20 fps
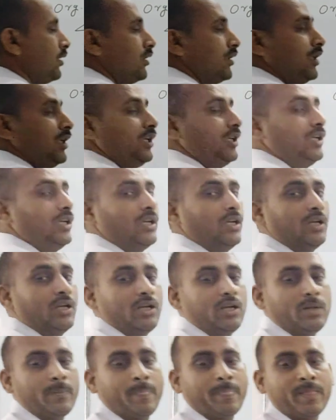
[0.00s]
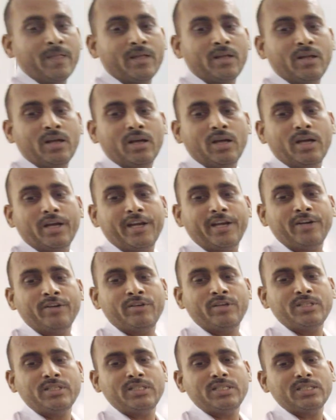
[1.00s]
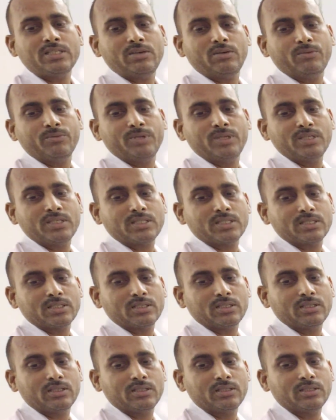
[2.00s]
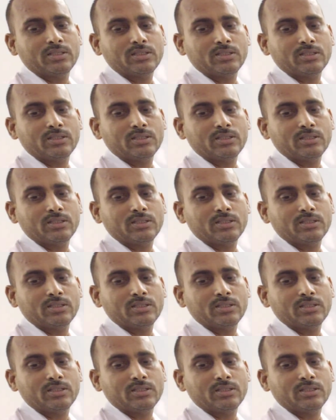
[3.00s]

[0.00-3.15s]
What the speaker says: the hydrolysis of these